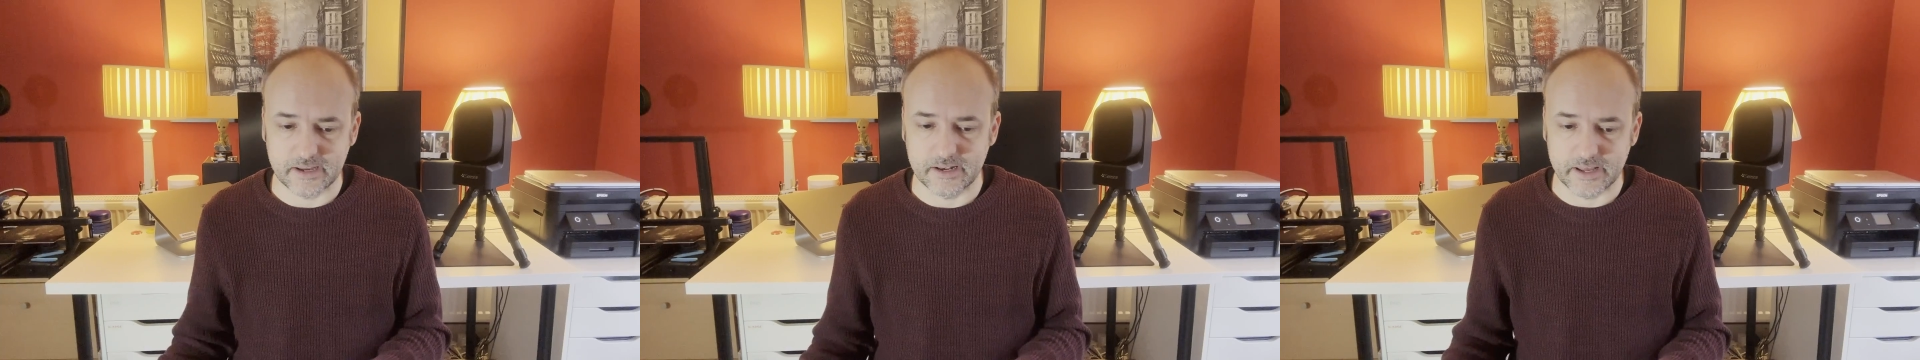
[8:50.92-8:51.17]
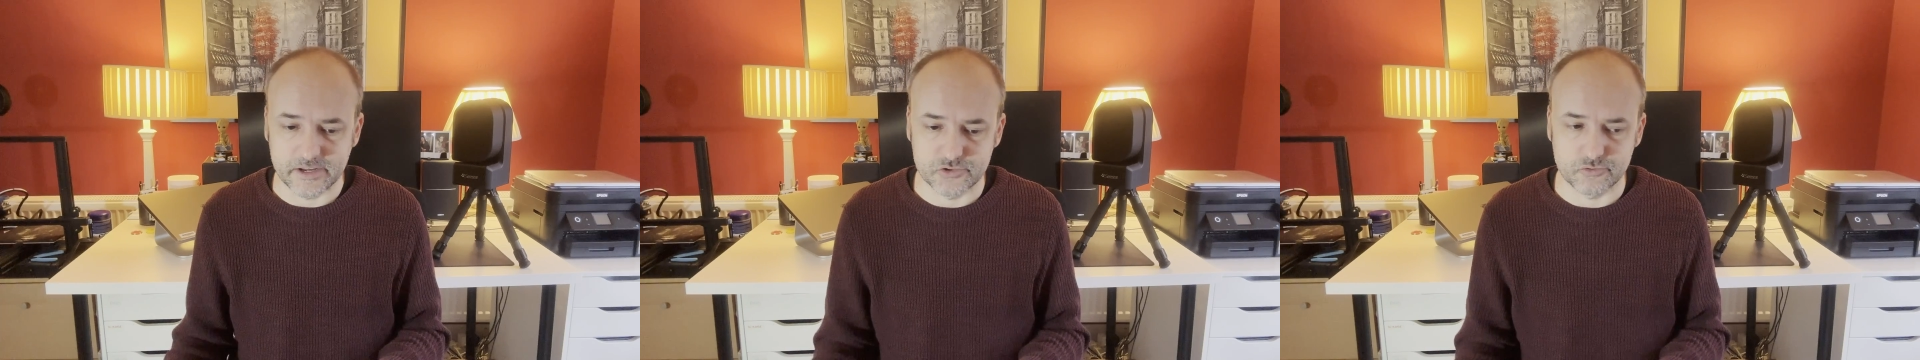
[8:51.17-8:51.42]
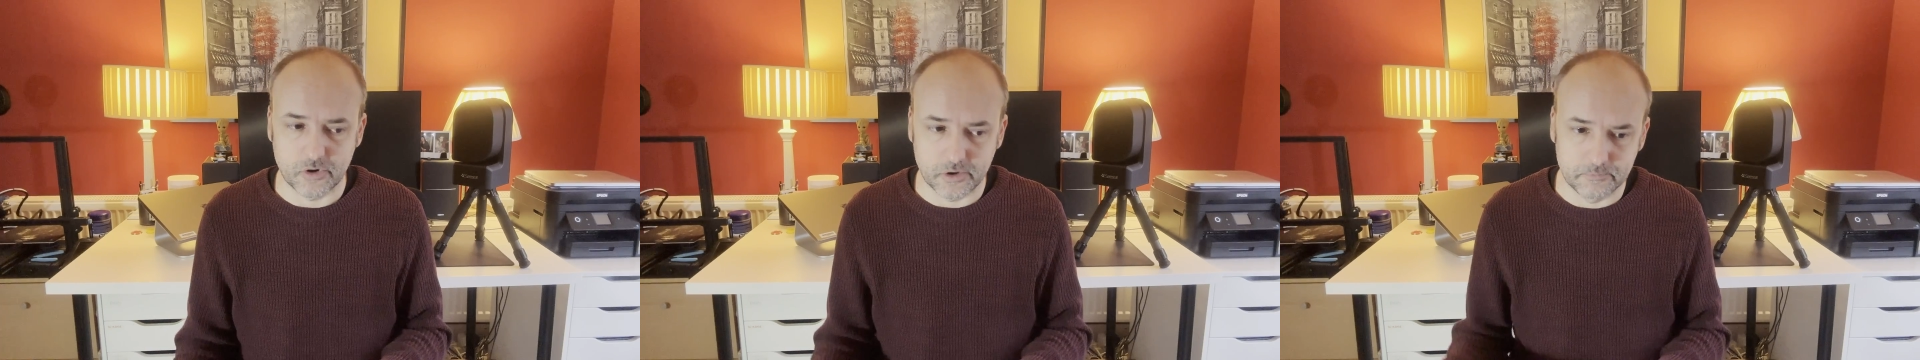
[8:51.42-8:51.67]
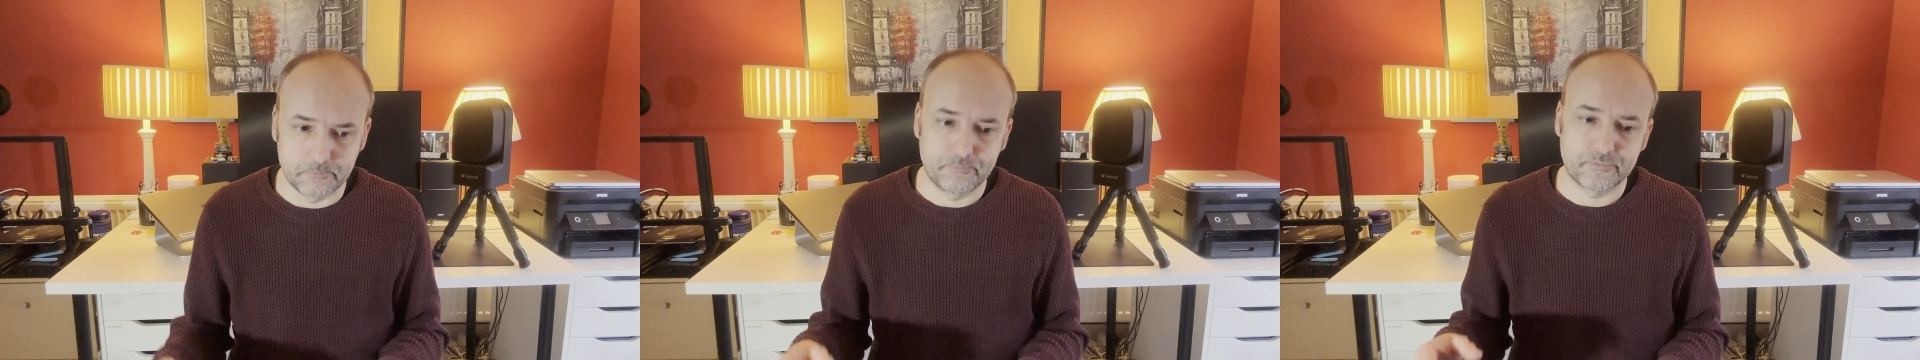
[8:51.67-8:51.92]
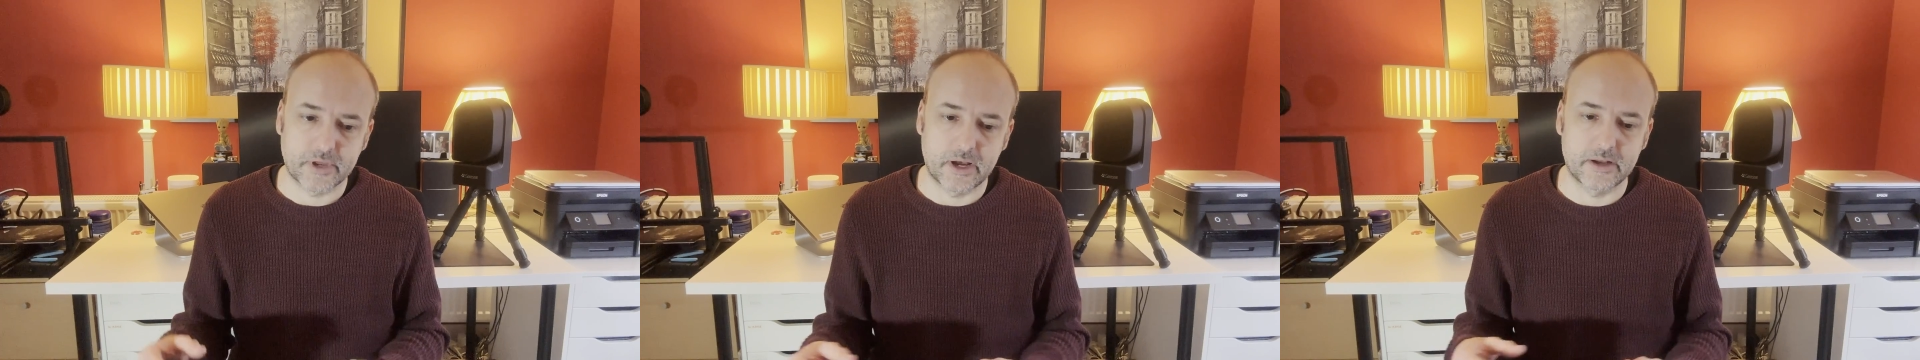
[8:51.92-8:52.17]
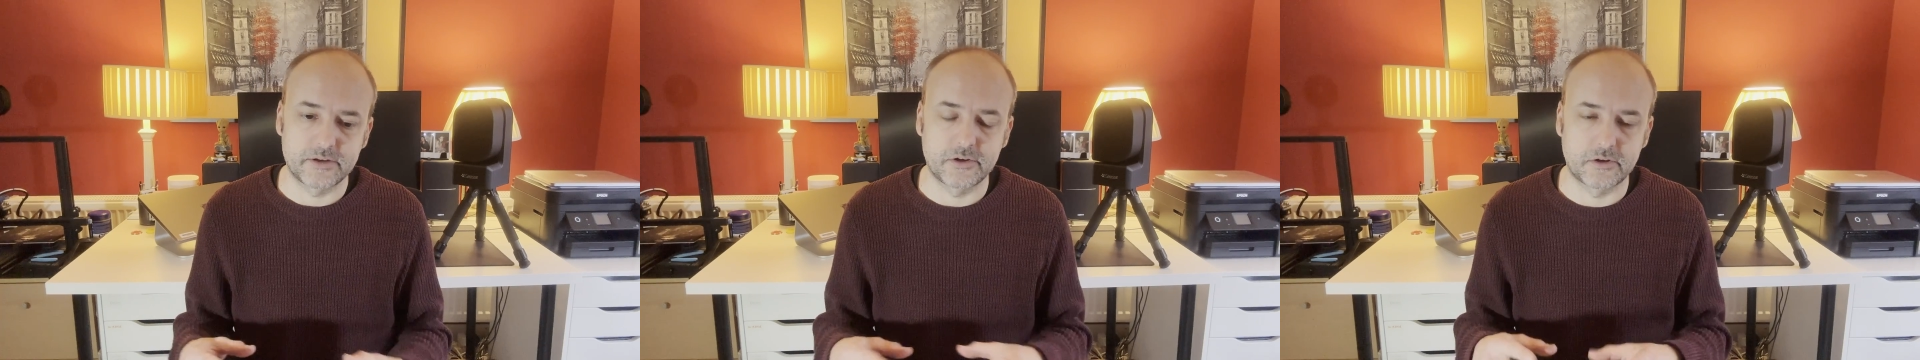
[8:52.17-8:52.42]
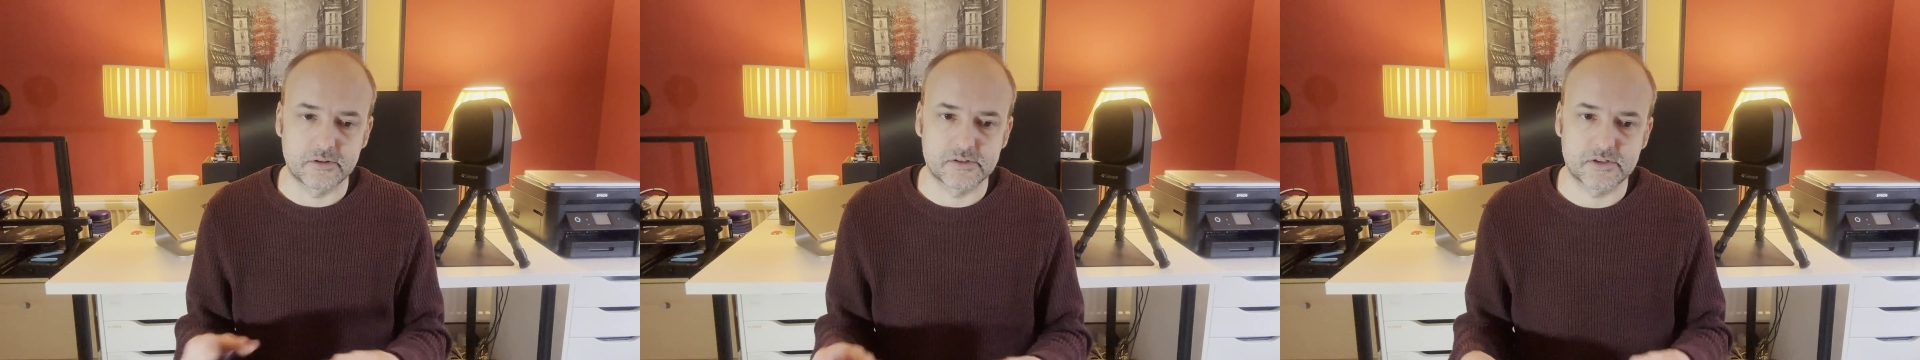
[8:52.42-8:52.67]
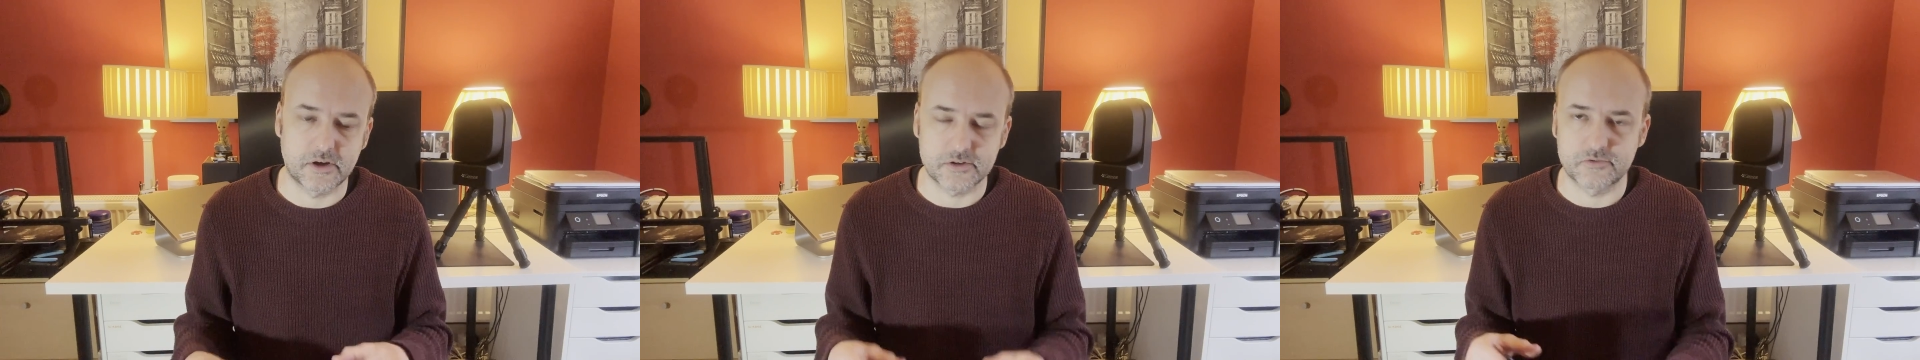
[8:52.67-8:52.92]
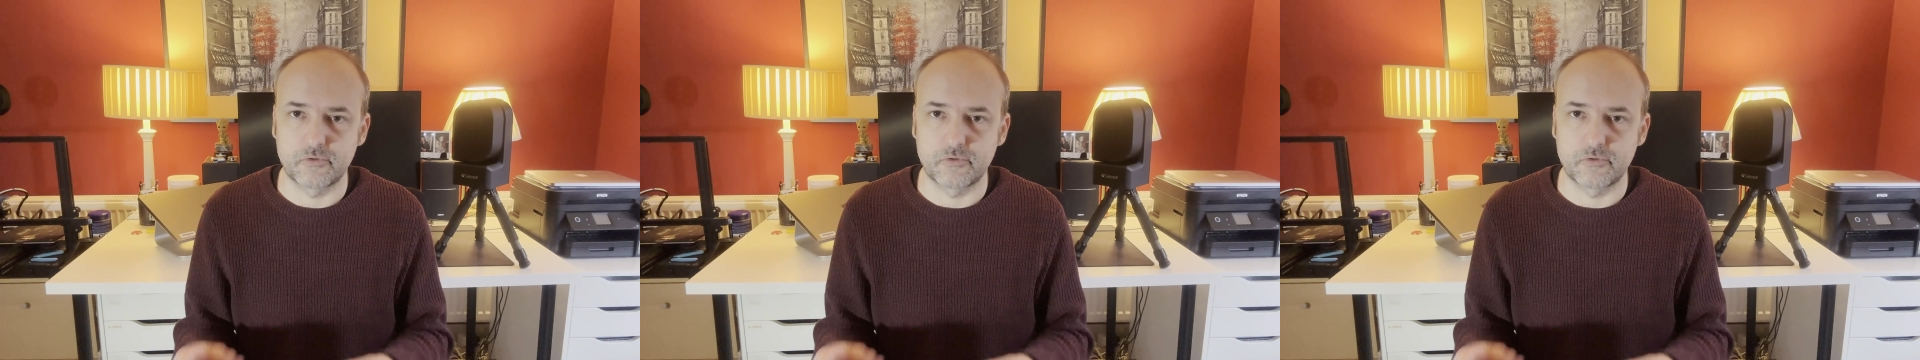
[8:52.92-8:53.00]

it later on, and you can start to